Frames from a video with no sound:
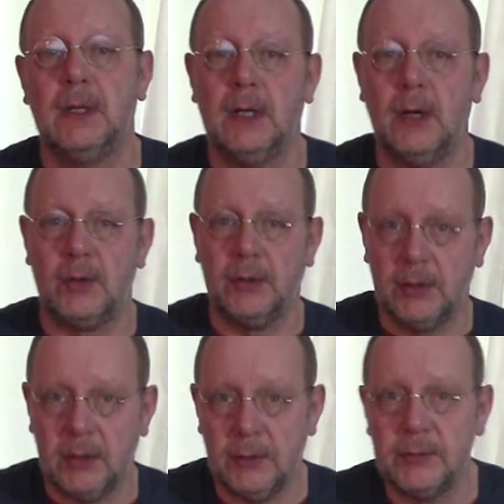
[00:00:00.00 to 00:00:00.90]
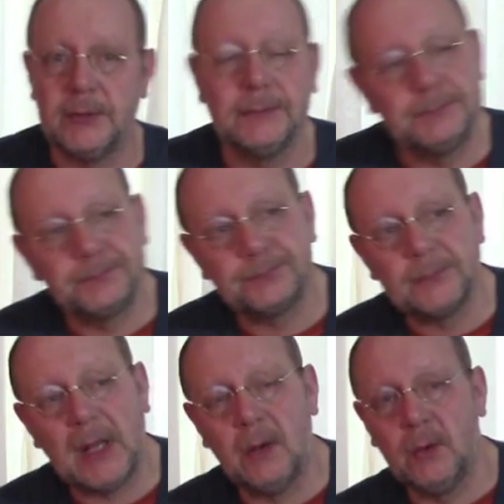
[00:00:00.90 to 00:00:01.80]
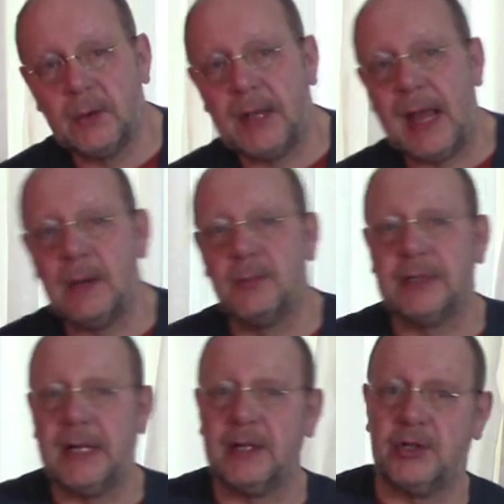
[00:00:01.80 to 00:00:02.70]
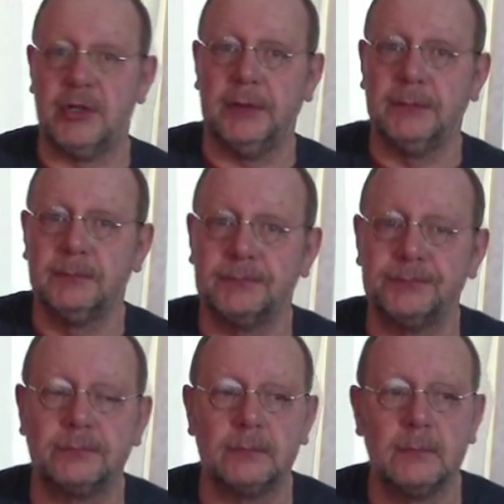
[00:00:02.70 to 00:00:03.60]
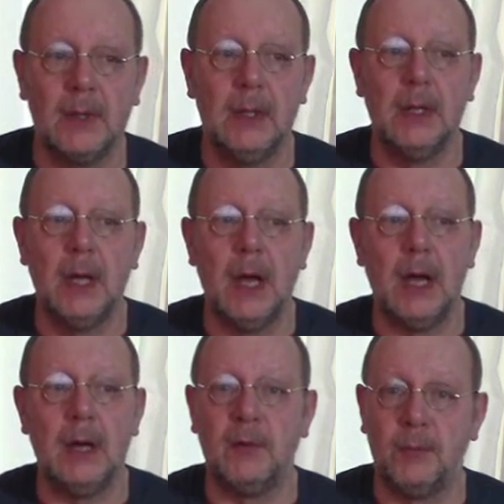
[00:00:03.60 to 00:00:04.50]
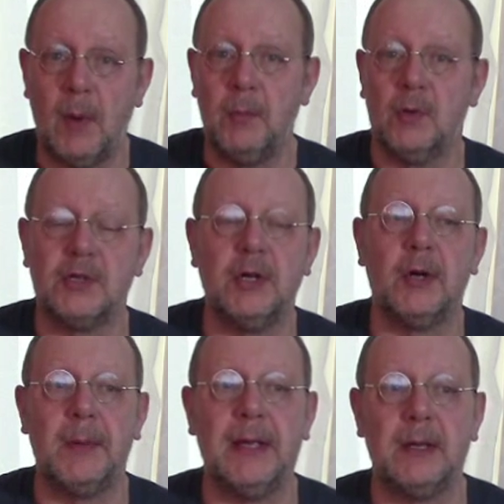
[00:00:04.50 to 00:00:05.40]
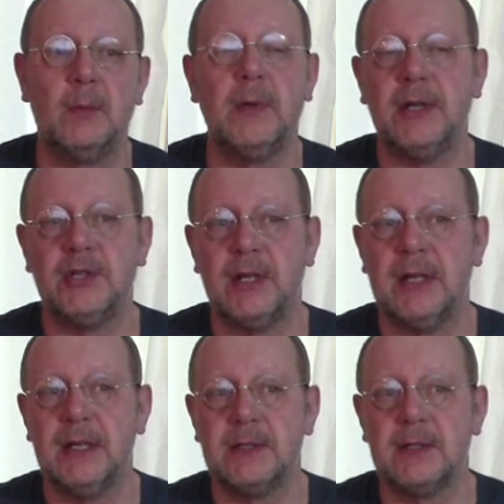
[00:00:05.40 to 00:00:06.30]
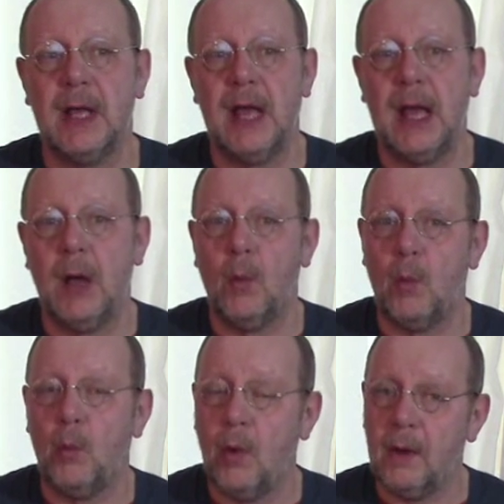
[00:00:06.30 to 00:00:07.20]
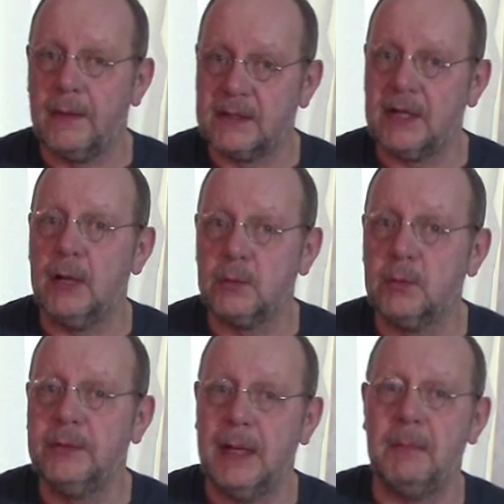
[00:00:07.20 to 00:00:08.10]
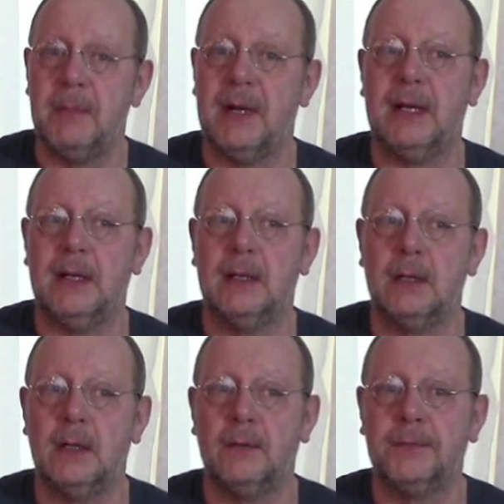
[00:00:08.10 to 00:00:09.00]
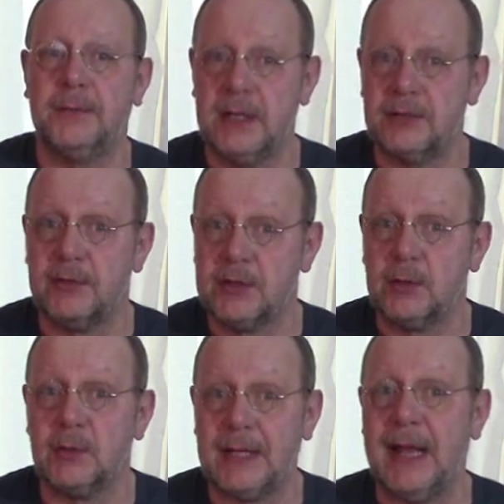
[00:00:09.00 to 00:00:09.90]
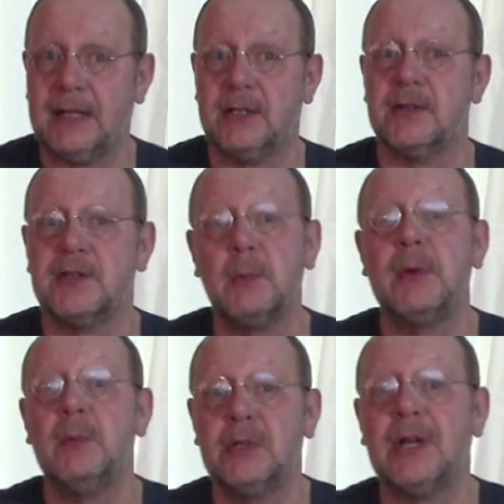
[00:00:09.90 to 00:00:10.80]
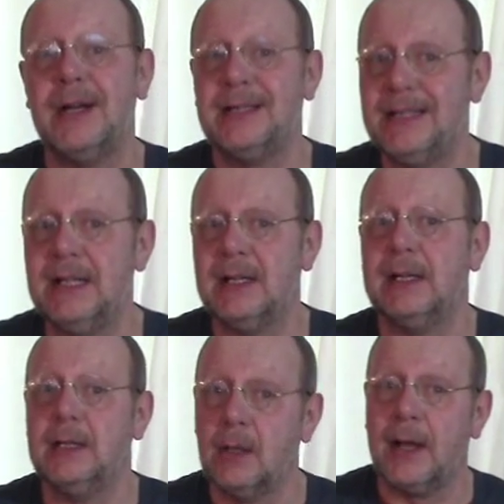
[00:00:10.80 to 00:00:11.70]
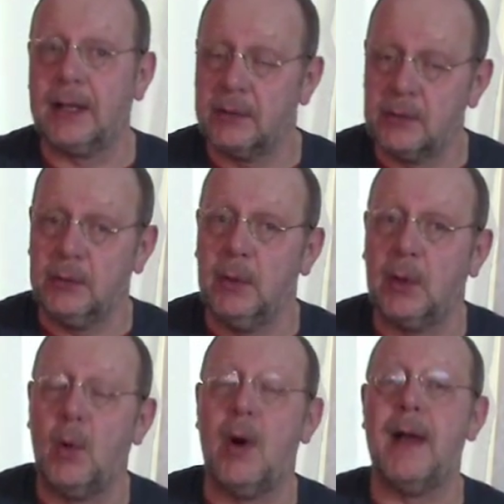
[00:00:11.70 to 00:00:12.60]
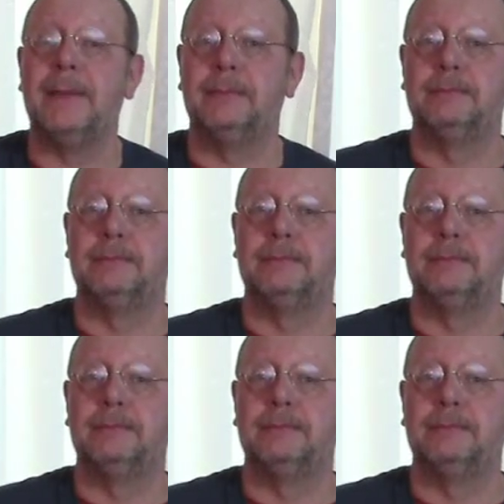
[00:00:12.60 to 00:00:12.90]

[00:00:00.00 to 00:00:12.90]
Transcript: I'll conclude our look at production with one more topic, which is what are the total number of these resource actors that we would ideally like to acquire.